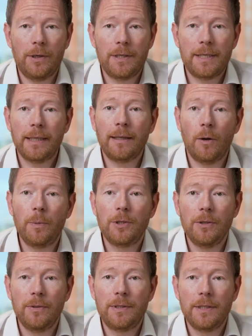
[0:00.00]
we're going to take that
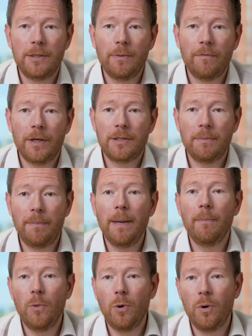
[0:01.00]
opportunity to invest a
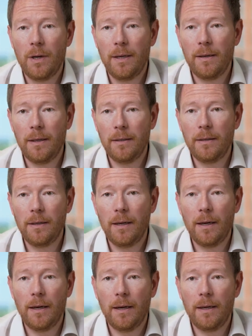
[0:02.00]
bit more in
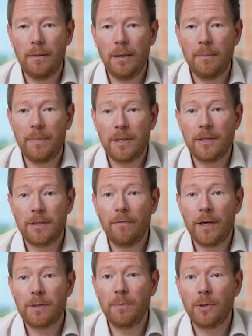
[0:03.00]
business
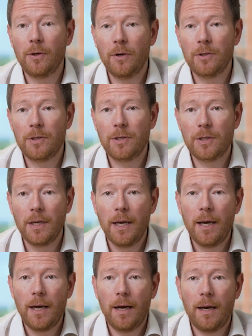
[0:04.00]
investment costs.
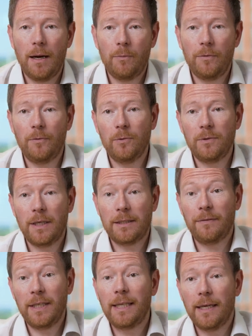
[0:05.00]
And we've also, as
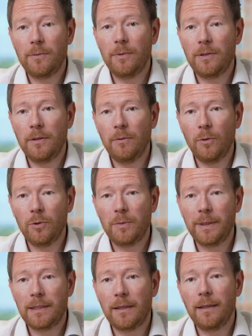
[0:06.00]
I've indicated, there'll also
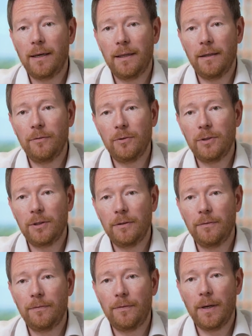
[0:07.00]
be slightly higher levels
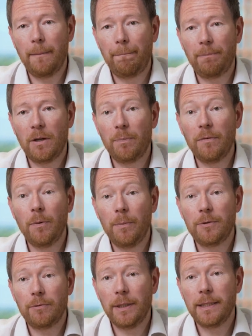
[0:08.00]
of
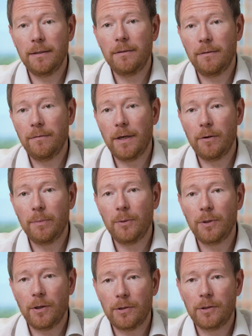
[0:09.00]
performance-related variable
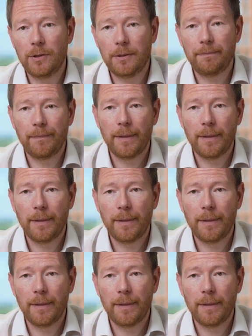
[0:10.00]
costs.